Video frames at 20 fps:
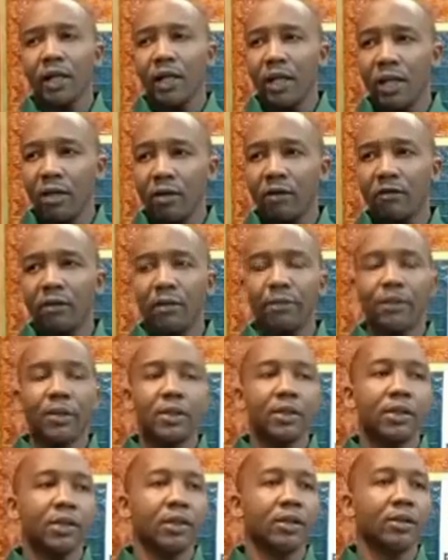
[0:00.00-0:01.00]
of the
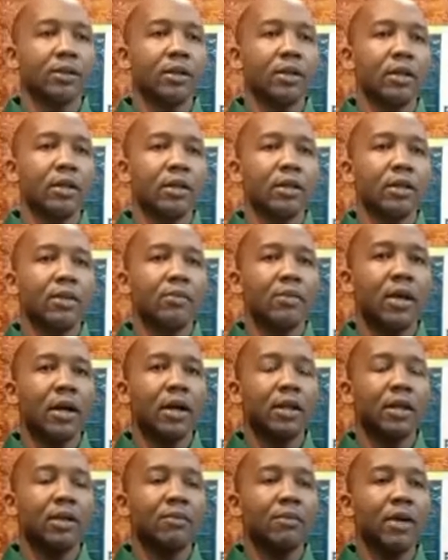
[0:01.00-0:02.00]
person,
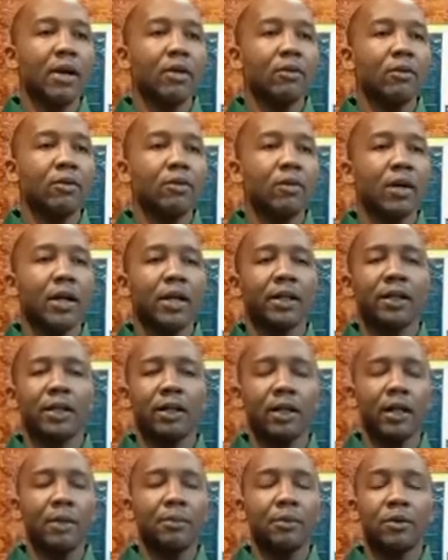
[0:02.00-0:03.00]
the man who had
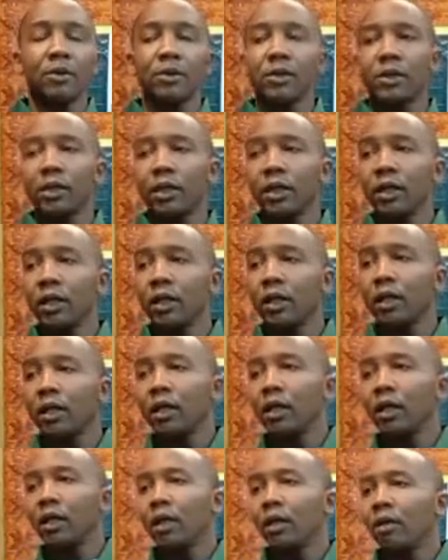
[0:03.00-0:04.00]
leprosy,
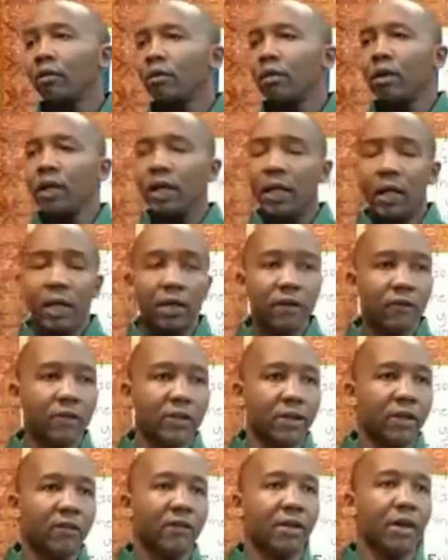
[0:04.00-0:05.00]
healing of
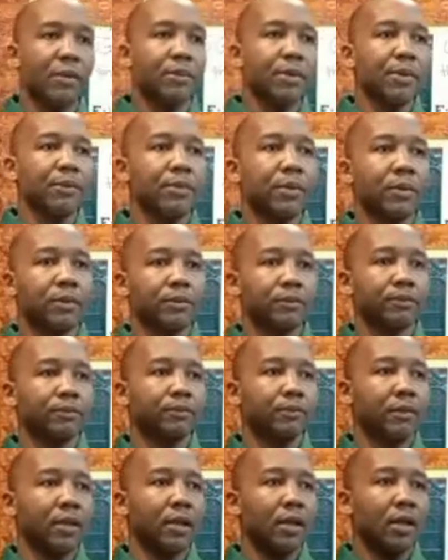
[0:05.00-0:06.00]
several people.
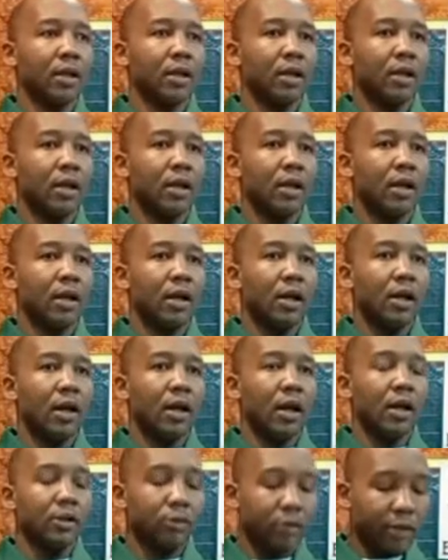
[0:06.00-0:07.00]

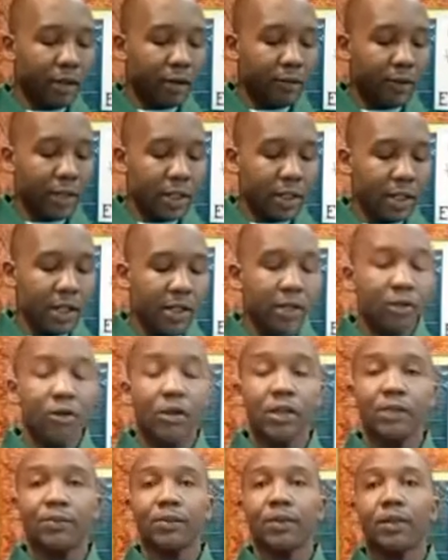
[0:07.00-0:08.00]
And today we hear in the
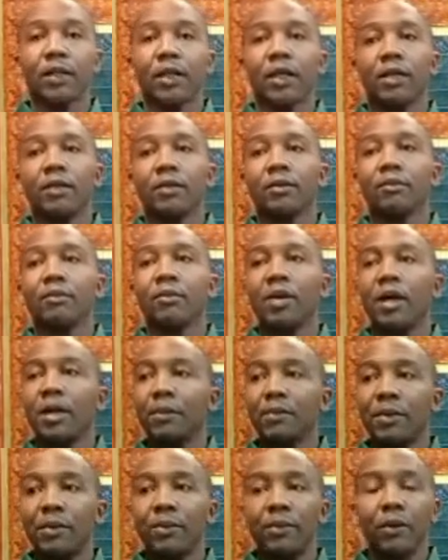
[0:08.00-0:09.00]
Gospel that many
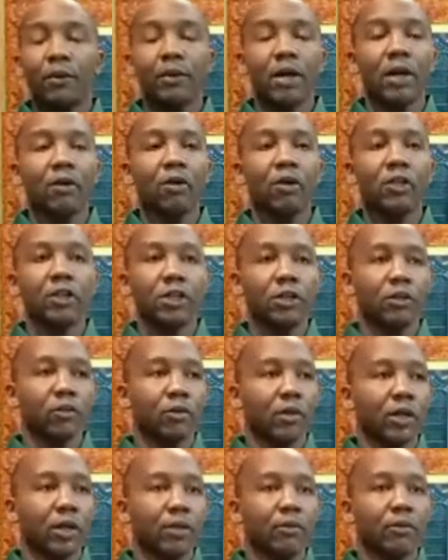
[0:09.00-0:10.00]
people were rushing to
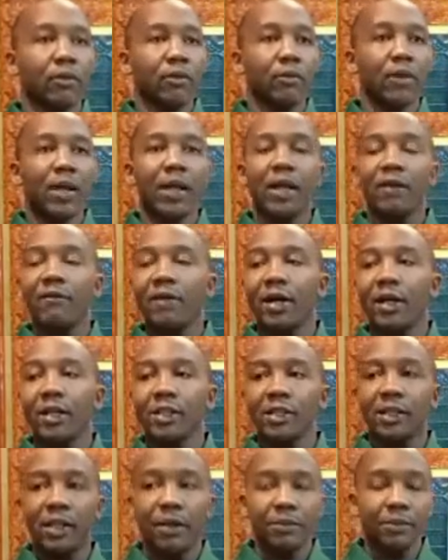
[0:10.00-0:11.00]
him. Whenever he
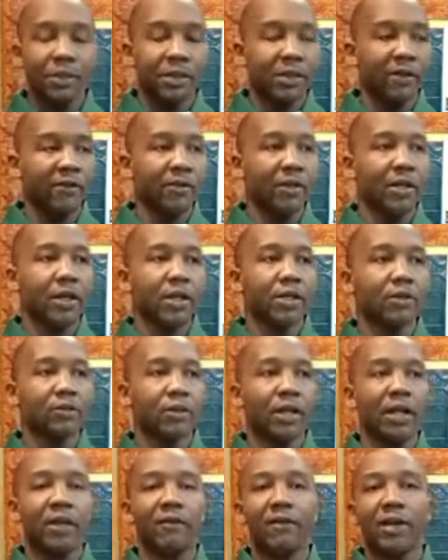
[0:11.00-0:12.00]
stepped in the village,
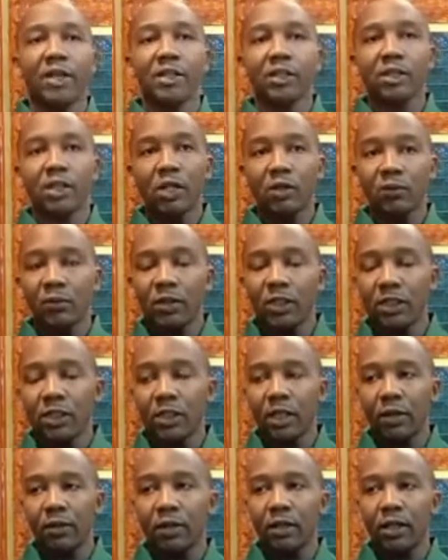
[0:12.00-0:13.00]
whenever he
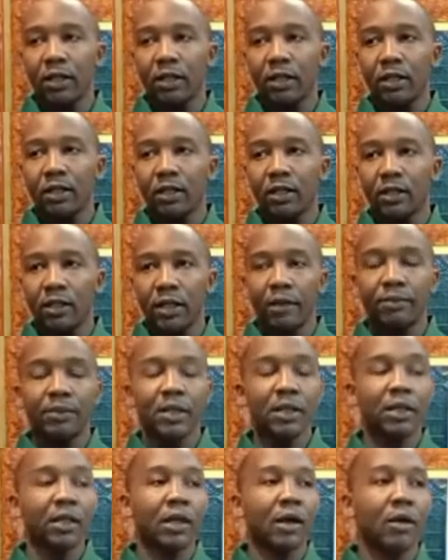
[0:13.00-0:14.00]
stepped in
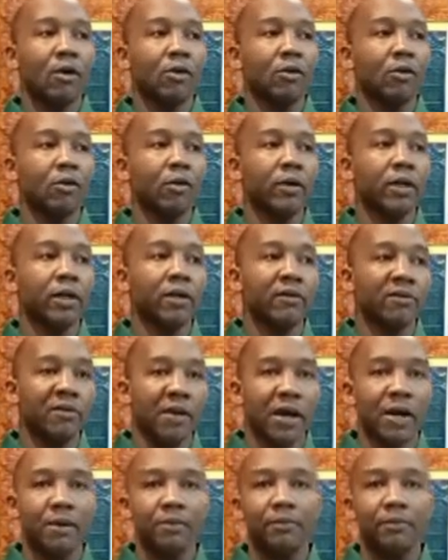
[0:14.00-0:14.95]
town or in a farm,